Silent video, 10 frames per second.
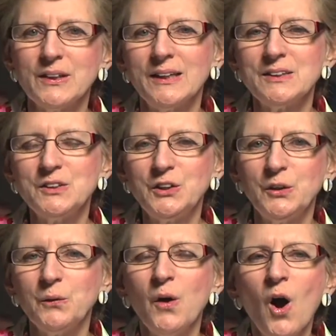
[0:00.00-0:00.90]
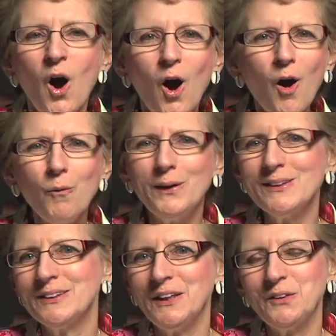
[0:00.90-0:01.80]
us to always
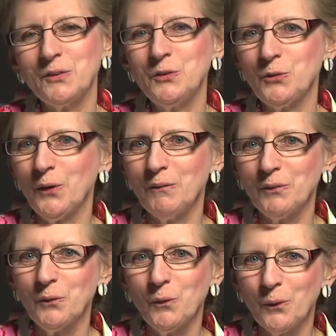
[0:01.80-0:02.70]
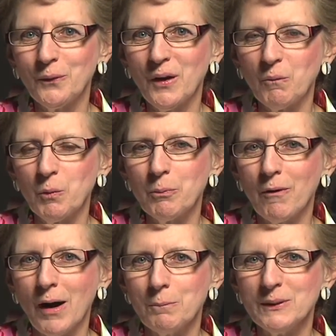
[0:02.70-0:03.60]
seek the joy of the Lord that we're
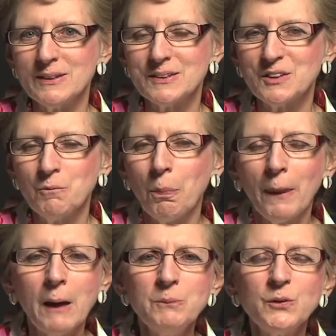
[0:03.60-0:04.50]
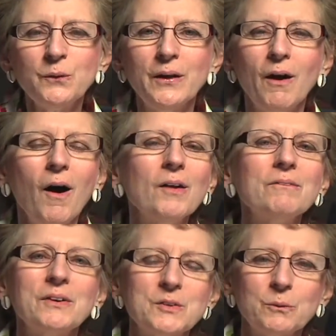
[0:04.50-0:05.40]
promised. I'm sure that all
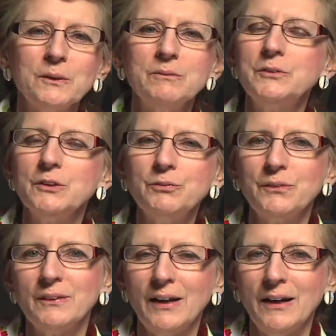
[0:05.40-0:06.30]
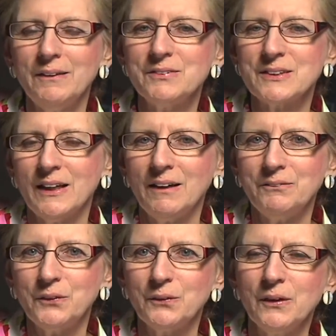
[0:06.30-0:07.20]
of us will live different lives
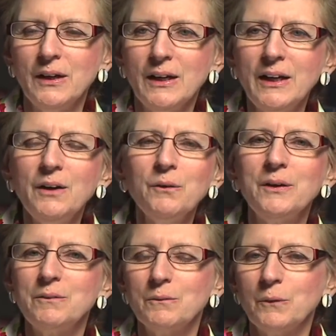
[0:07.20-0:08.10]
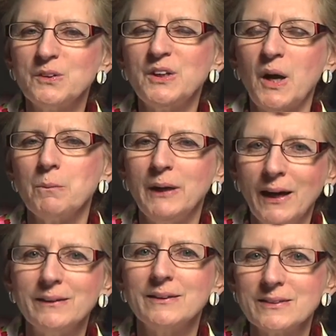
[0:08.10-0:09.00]
after hearing what Tammy
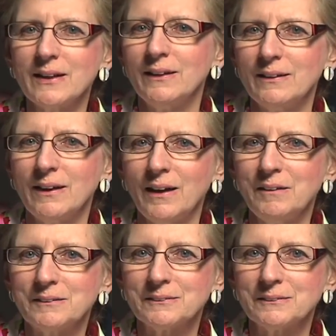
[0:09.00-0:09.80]
had to say today.